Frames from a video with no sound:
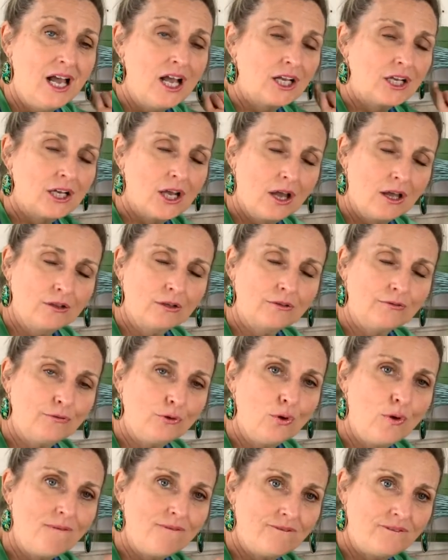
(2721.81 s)

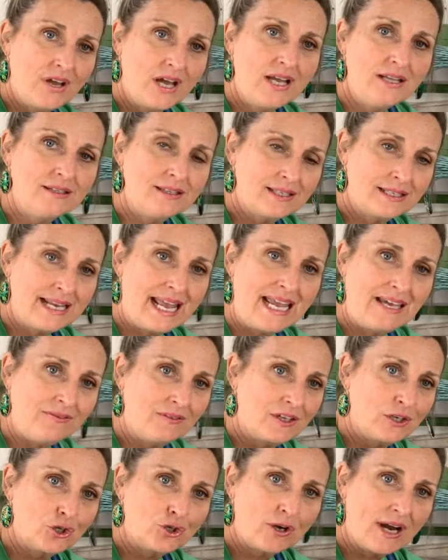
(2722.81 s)
colorful, fun stain
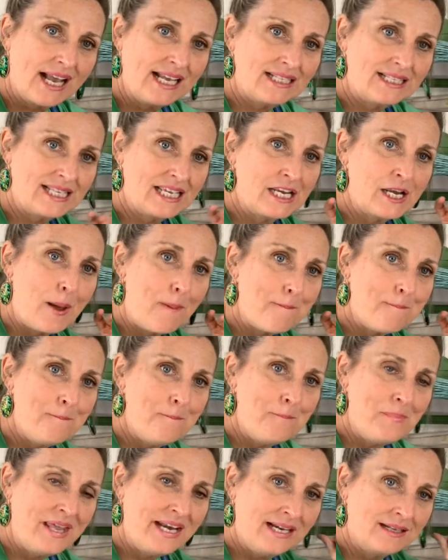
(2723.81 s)
that dries in
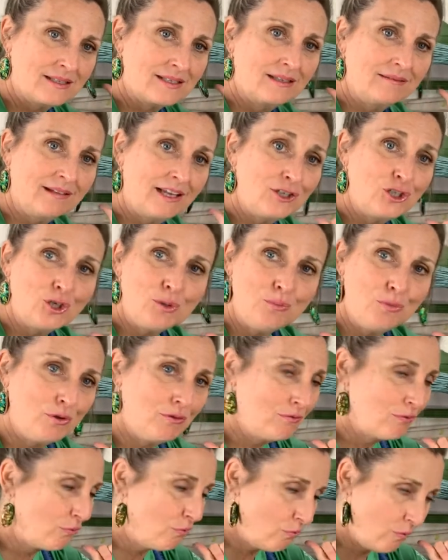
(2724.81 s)
minutes and lets you
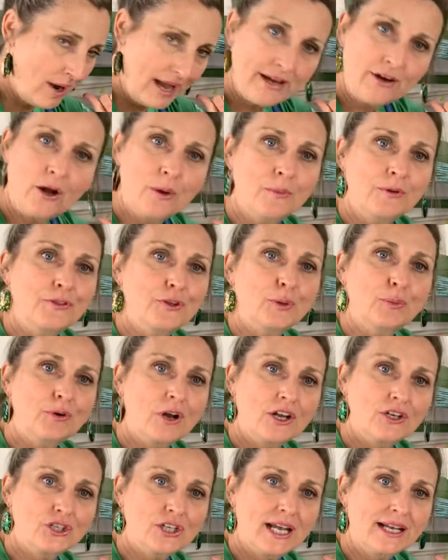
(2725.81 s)
move right on with your
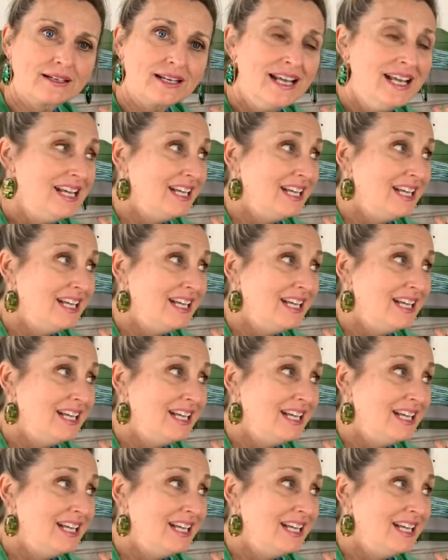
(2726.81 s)
project.